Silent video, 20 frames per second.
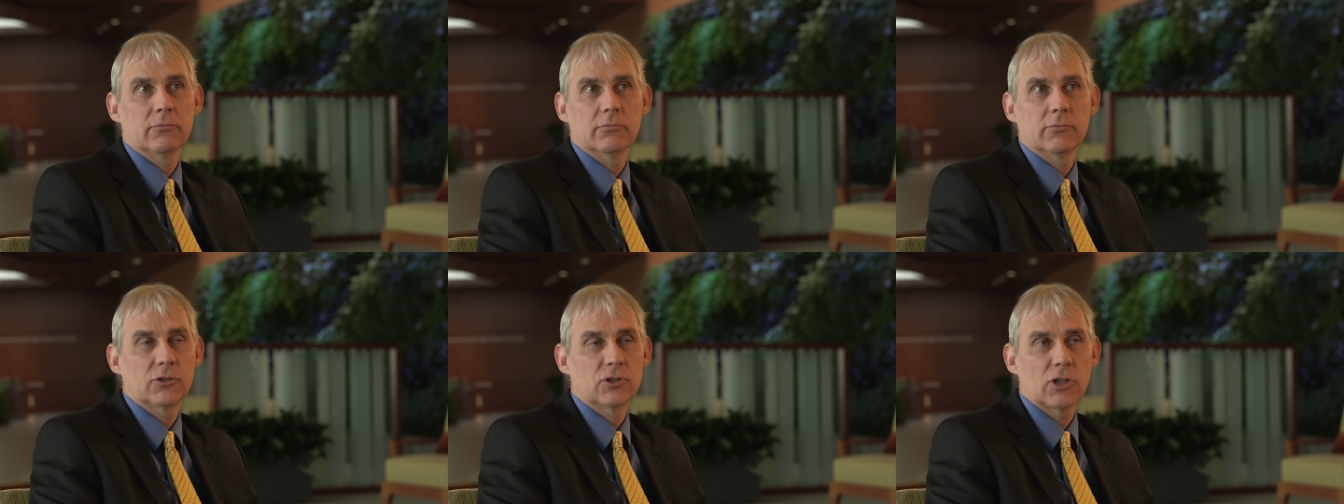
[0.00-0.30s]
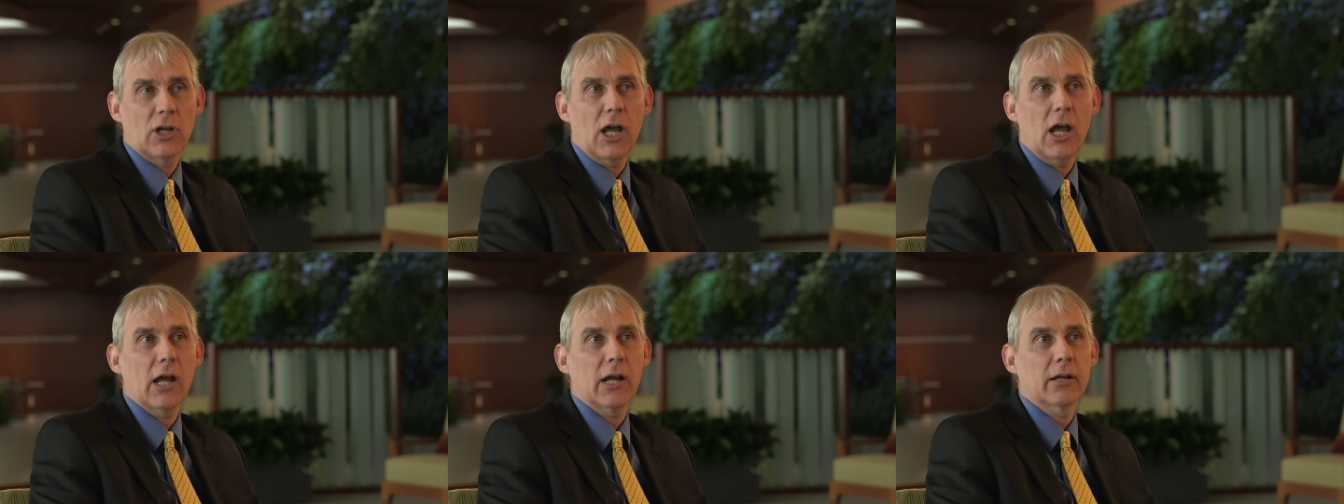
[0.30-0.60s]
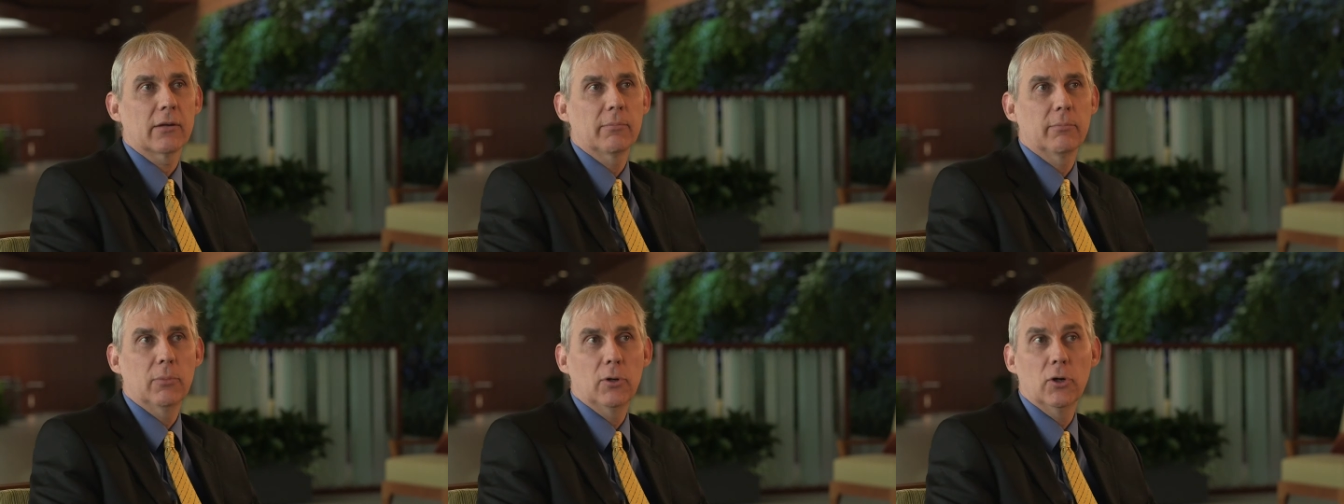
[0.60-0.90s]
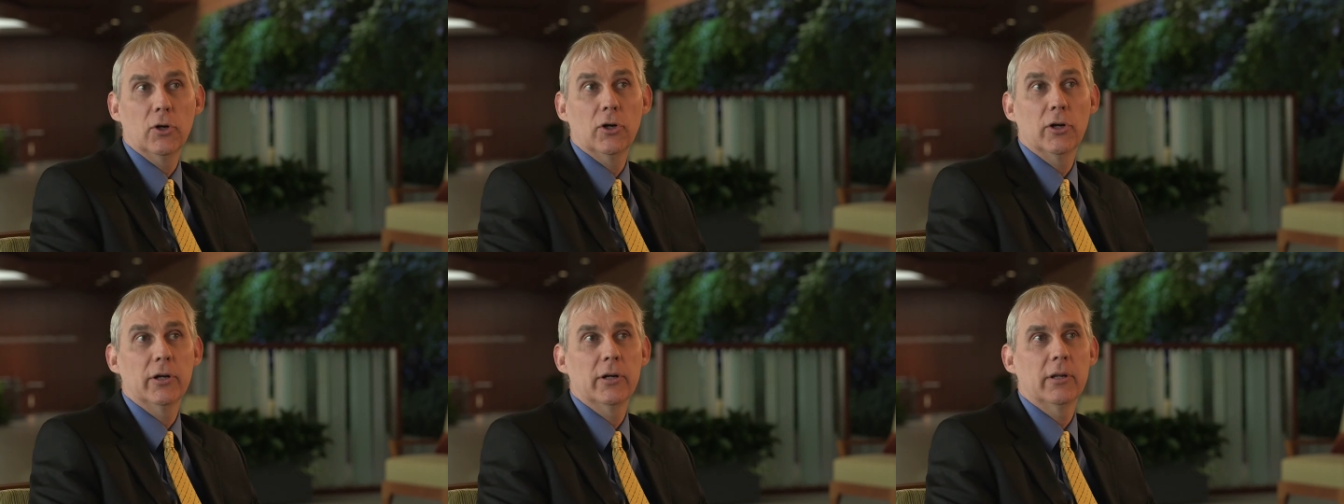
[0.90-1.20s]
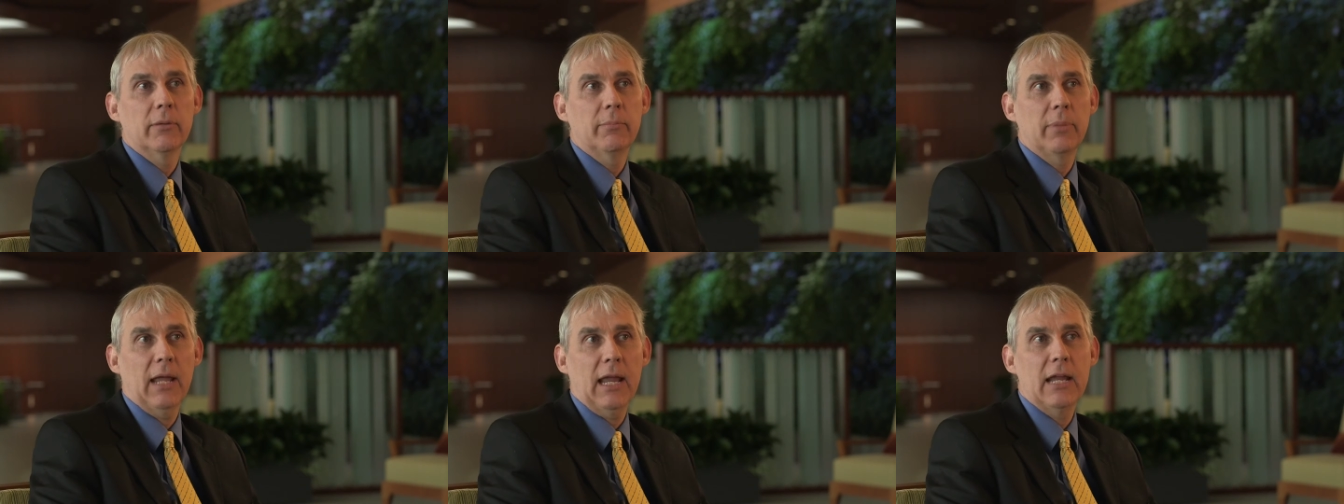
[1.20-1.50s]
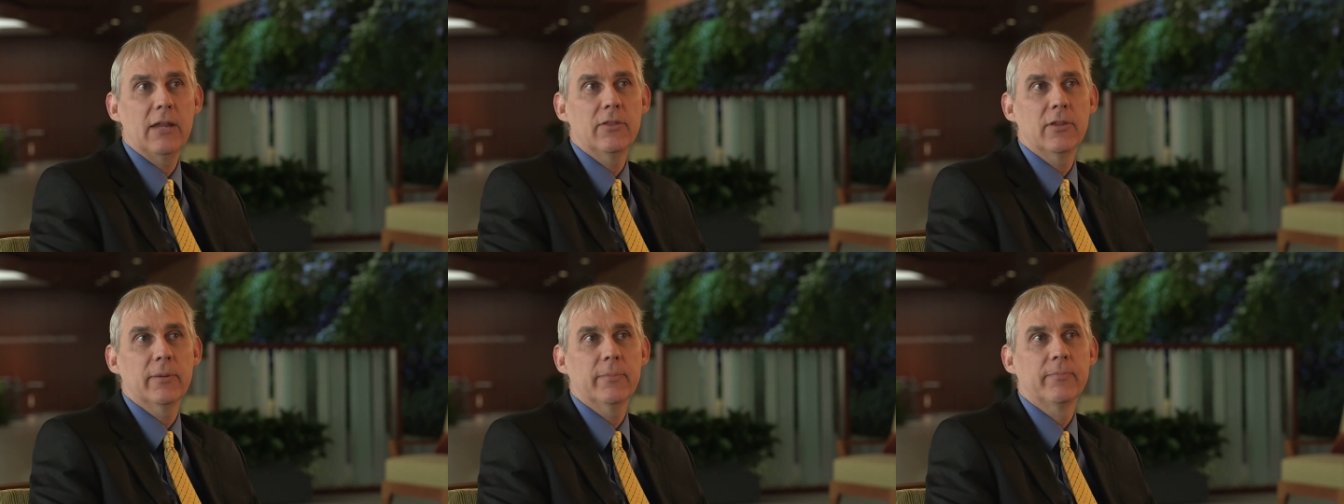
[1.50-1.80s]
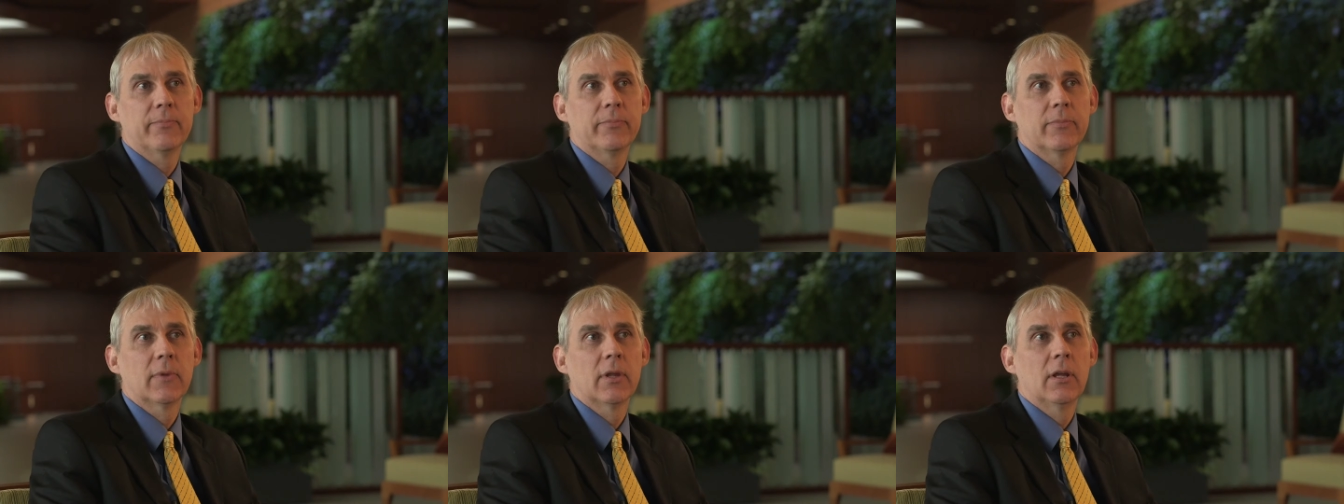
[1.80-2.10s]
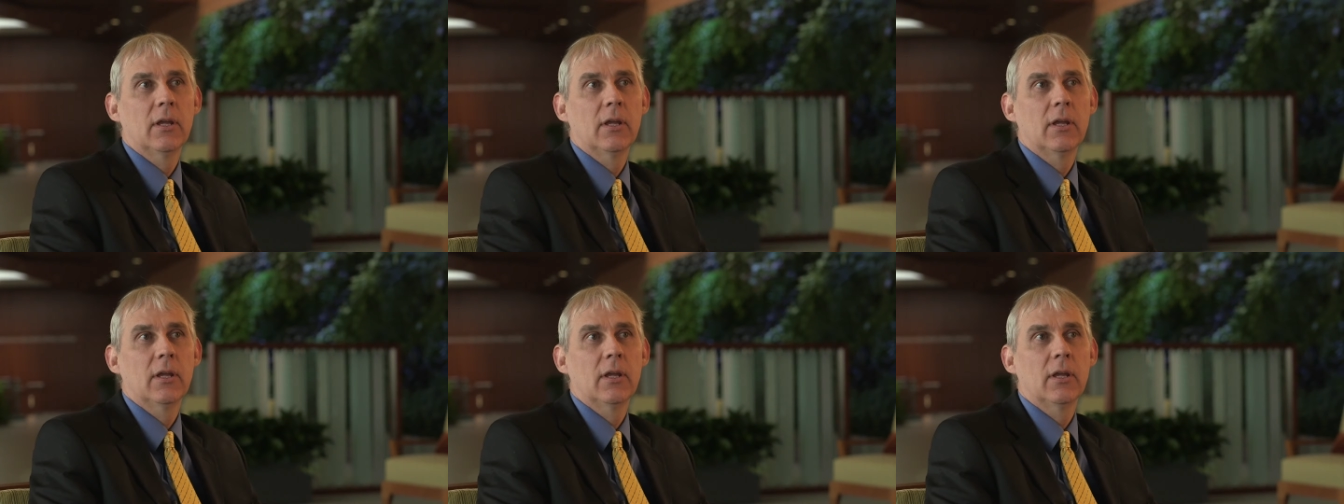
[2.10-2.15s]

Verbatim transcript: shock, burn, and pain them.